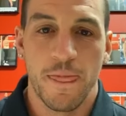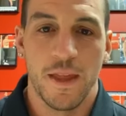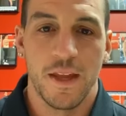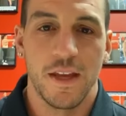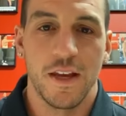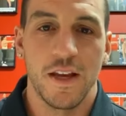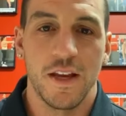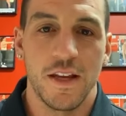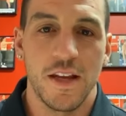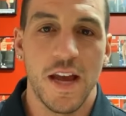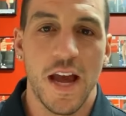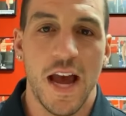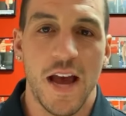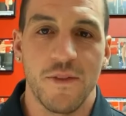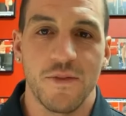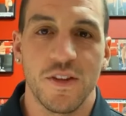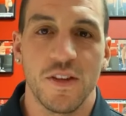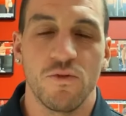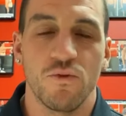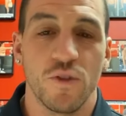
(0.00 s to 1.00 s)
You
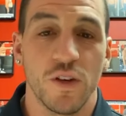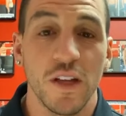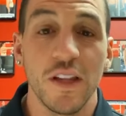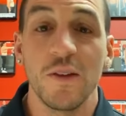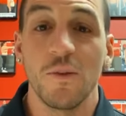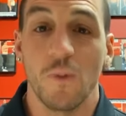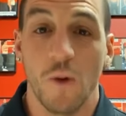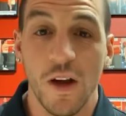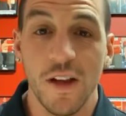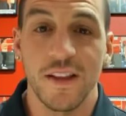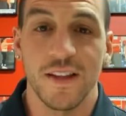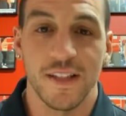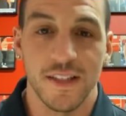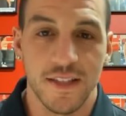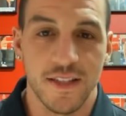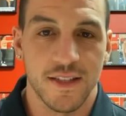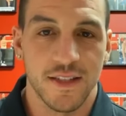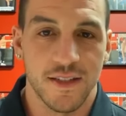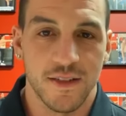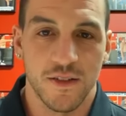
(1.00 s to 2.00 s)
have to really want
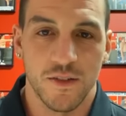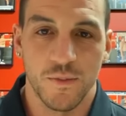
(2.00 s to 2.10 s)
this.